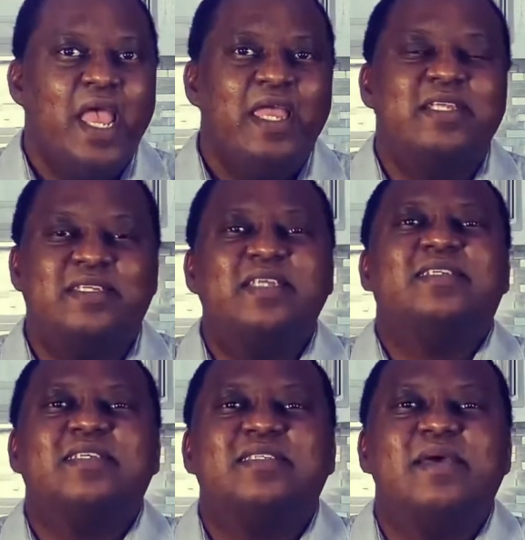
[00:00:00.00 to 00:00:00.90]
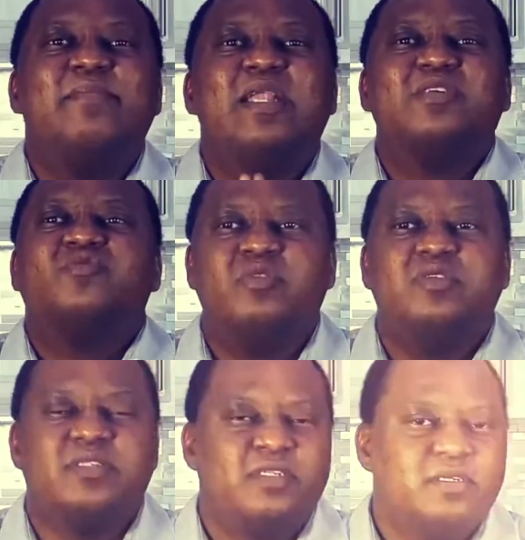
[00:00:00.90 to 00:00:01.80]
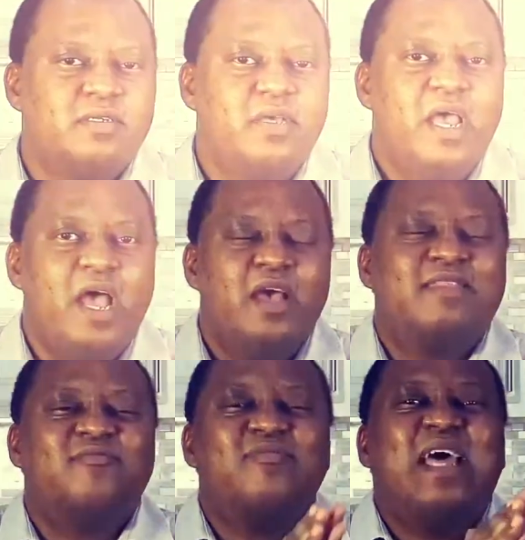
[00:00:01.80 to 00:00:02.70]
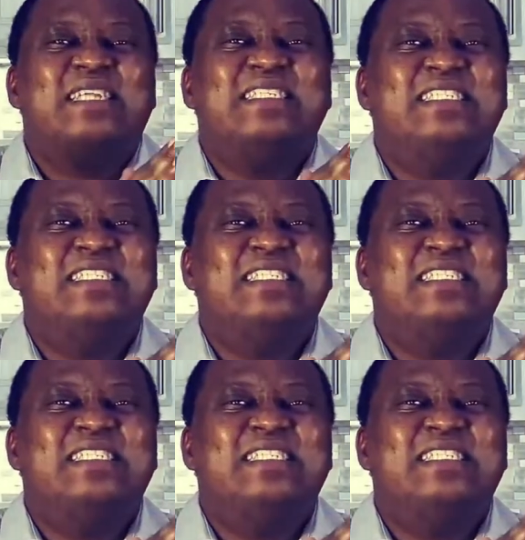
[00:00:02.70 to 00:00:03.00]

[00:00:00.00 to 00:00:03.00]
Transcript: He teaches them lessons through that